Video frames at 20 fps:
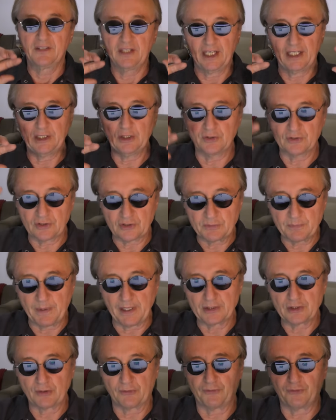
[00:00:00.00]
They use a
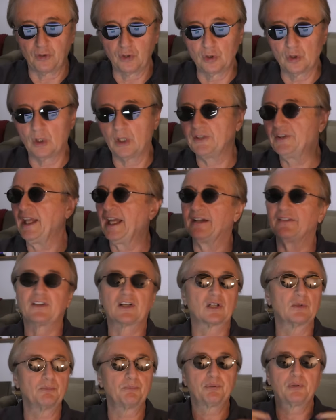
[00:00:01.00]
special fluid. They have a
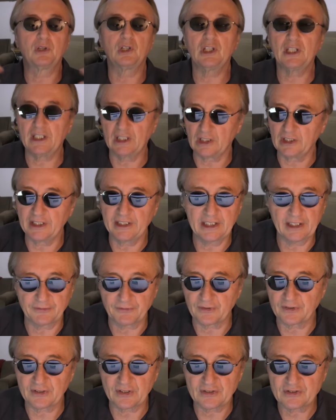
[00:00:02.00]
completely
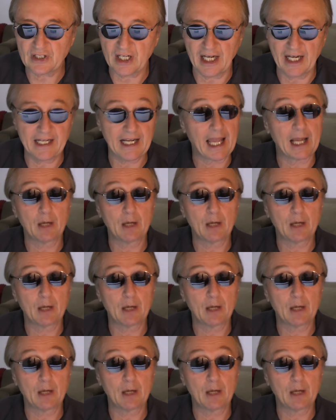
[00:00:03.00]
different design.